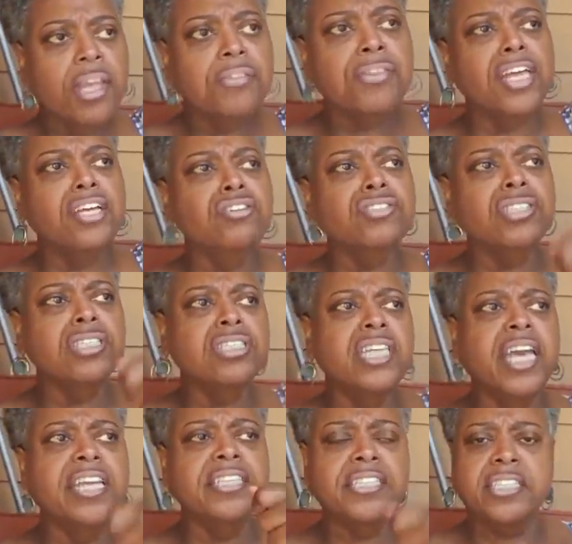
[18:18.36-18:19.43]
They used to
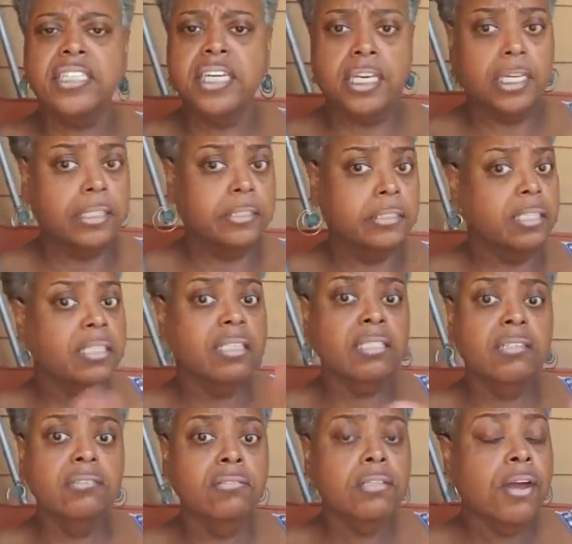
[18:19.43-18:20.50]
take sticks. This
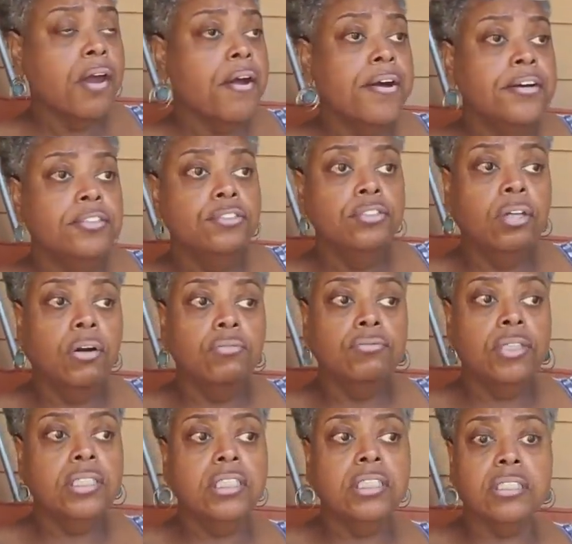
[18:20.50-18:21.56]
still,
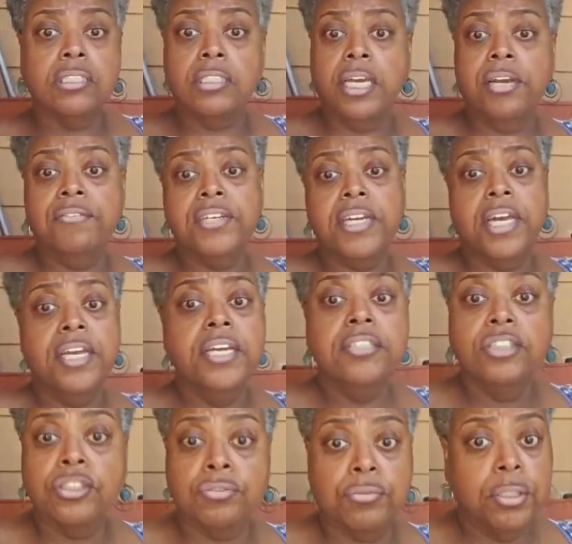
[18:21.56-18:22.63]
this is everyday
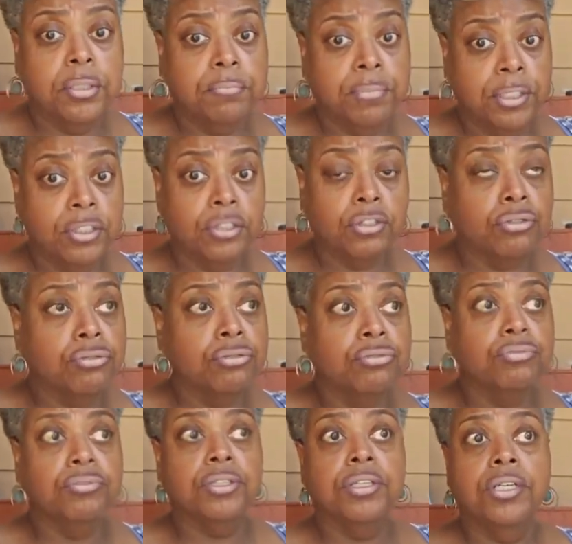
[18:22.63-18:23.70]
history, but it's the
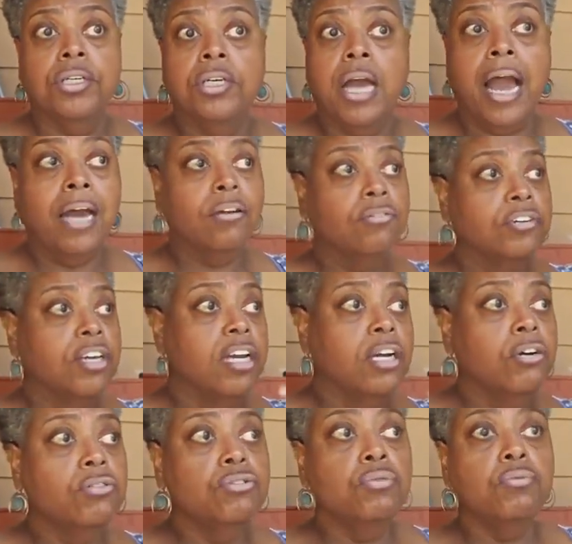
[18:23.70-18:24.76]
truth. I don't care
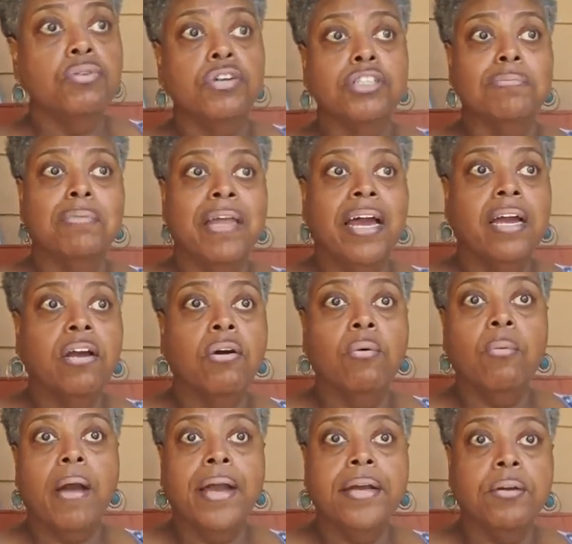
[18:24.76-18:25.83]
who you was, black or
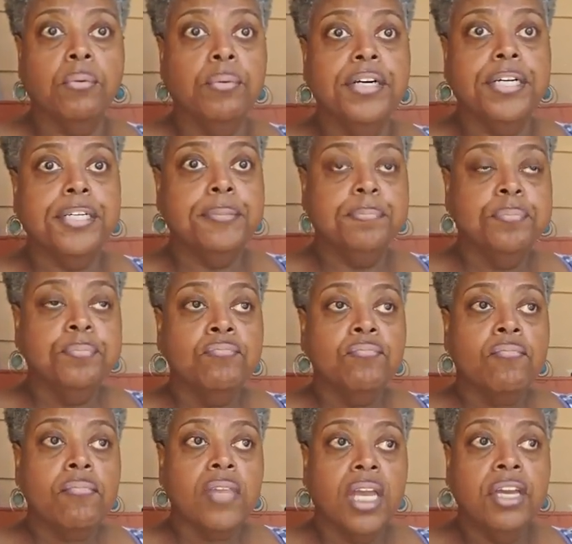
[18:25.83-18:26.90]
white or what.
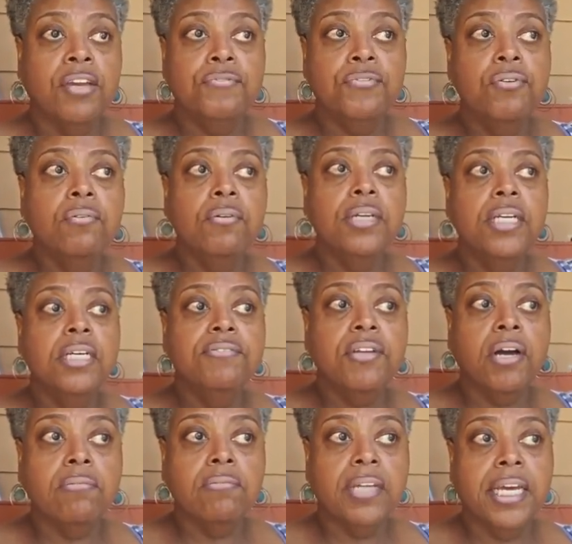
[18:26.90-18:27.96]
If you lived
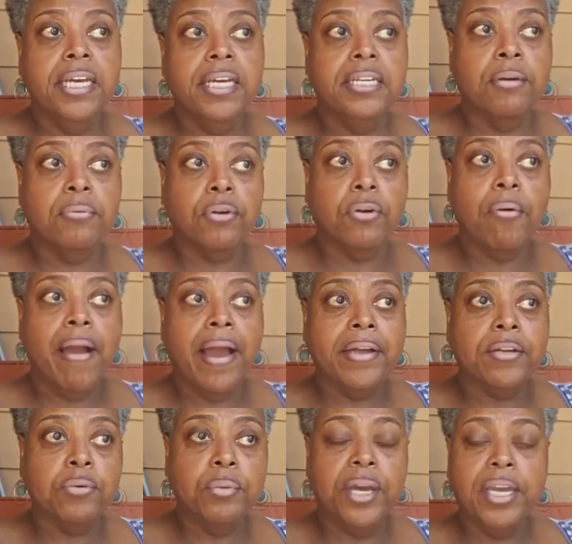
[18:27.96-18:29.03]
on land that
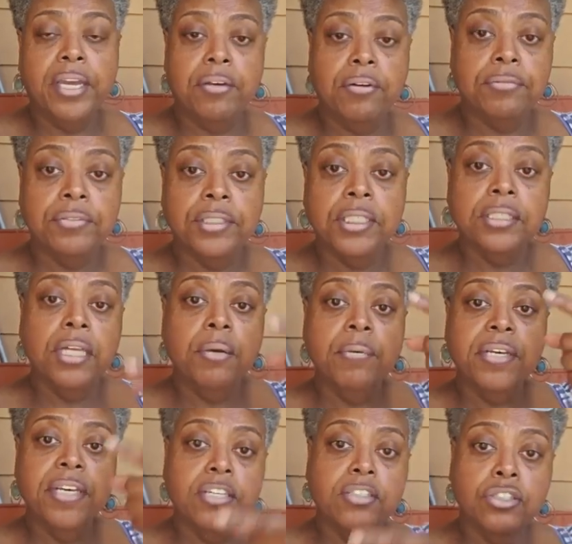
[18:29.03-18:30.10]
required a well, they
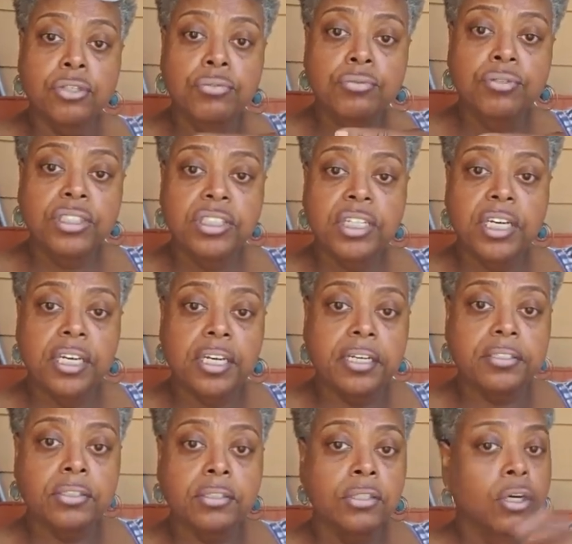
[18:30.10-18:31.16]
would get 2
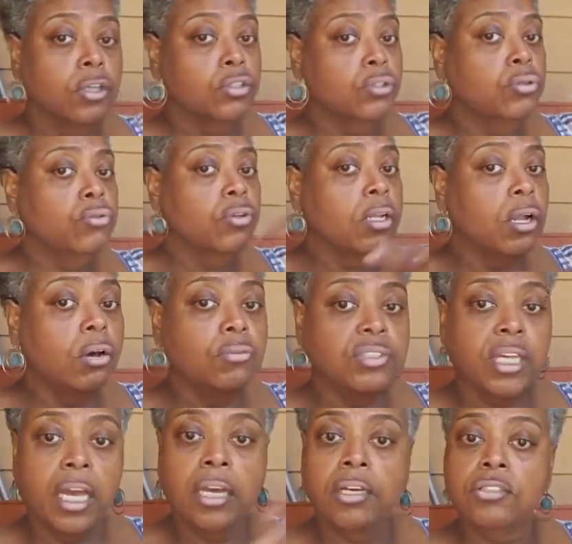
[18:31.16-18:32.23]
sticks, 2
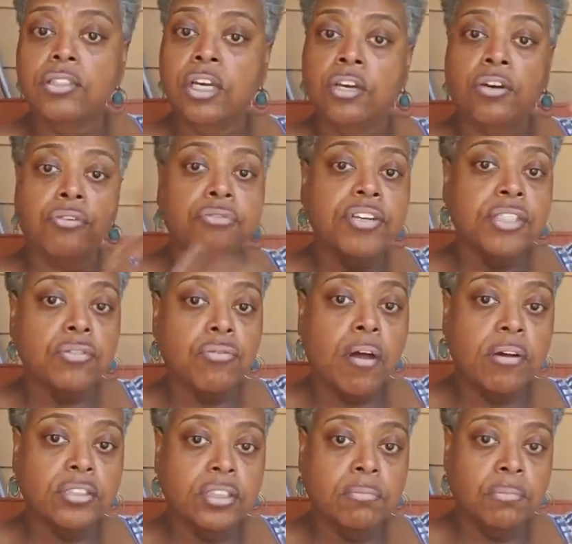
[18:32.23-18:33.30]
clothes hangers, and
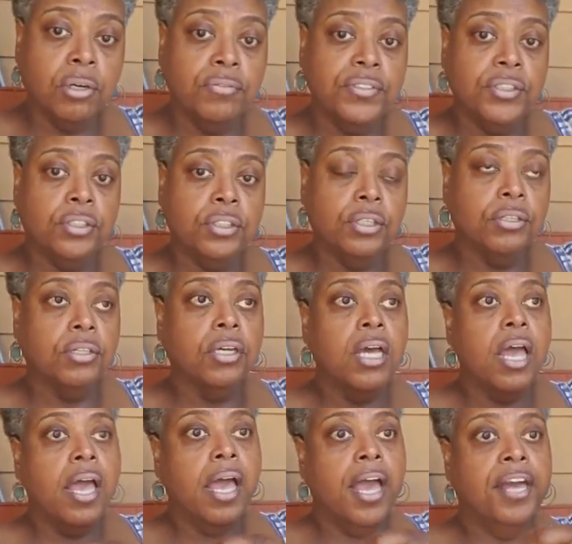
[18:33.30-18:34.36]
crisscross them over each other.
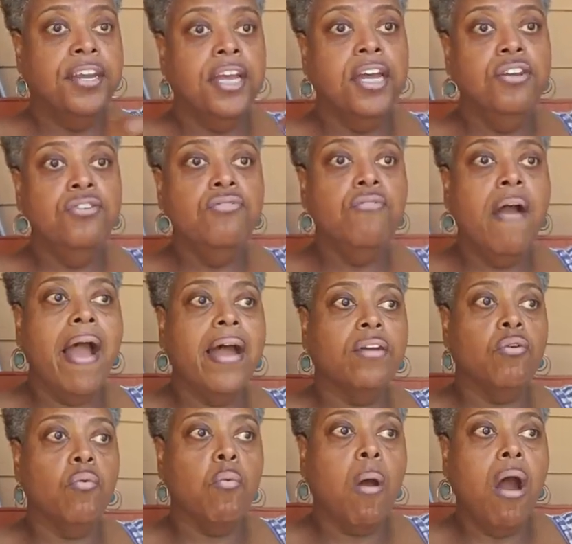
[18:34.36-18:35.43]
And they knew how
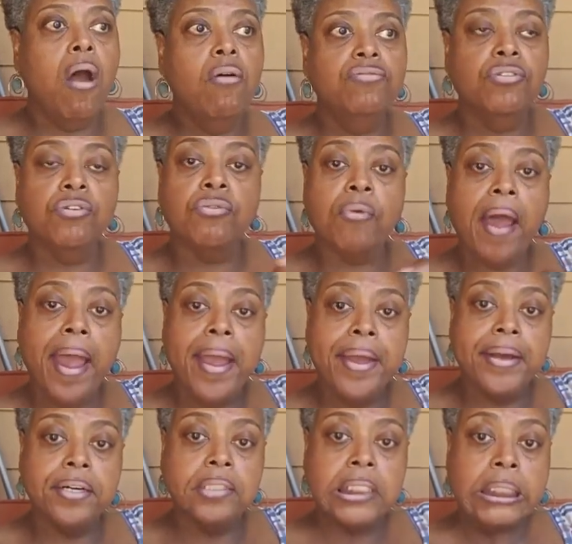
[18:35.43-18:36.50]
to walk the
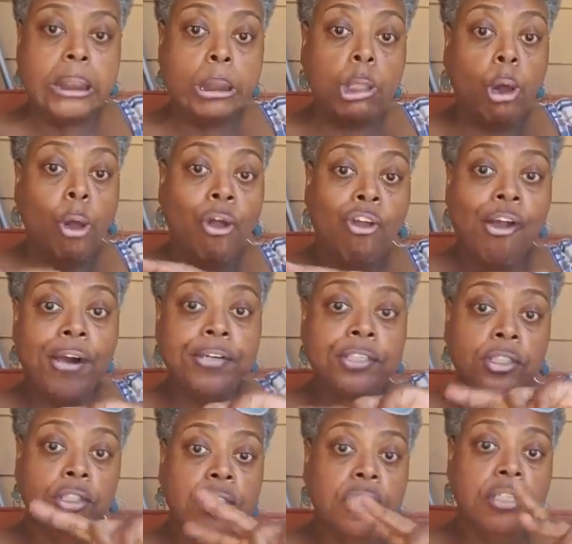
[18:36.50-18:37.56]
ground
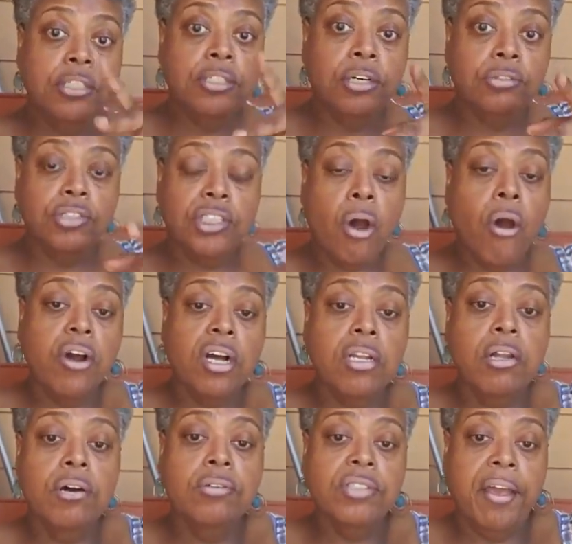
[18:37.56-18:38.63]
until those
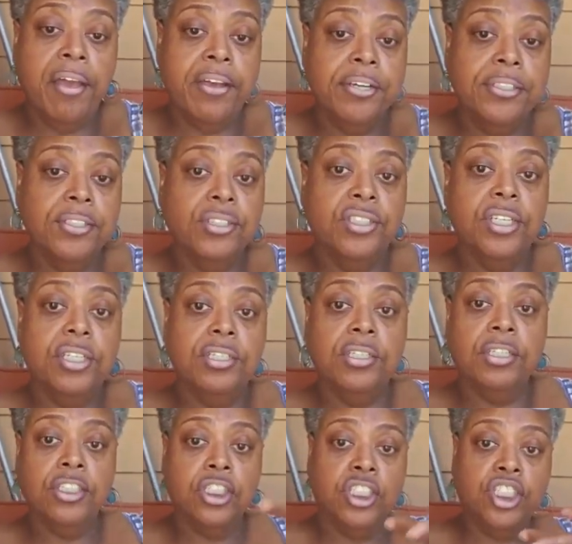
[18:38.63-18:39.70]
clothes hangers did
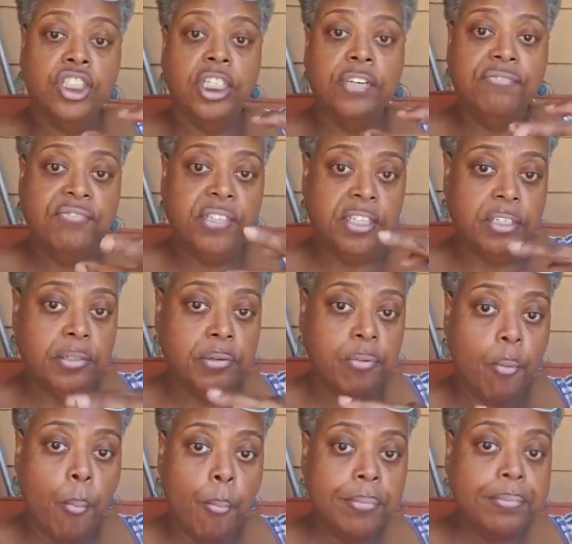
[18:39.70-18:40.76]
a shifting.
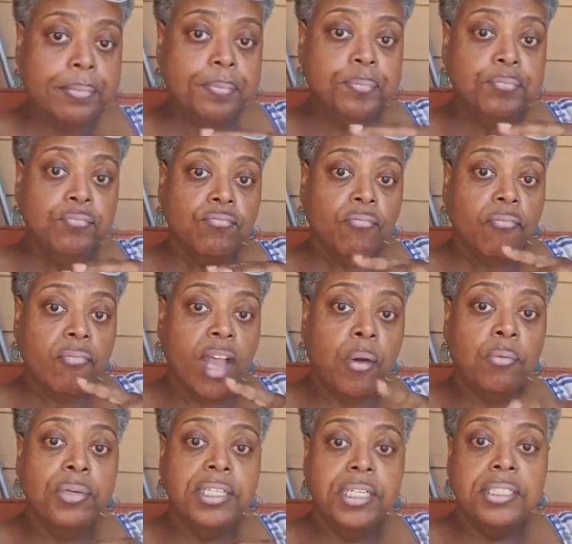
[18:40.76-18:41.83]

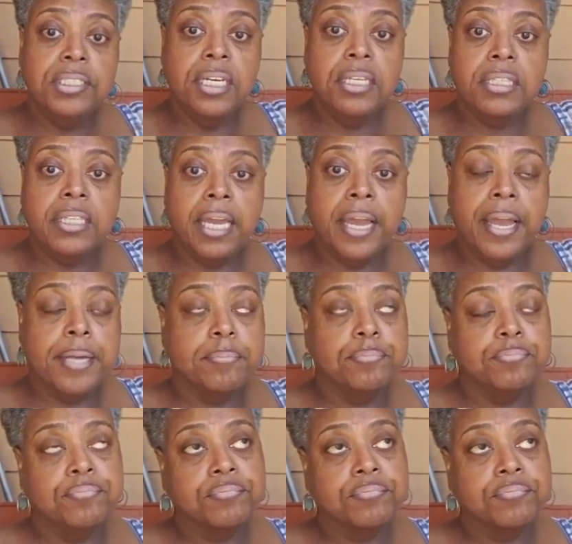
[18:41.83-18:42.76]
And when it did that,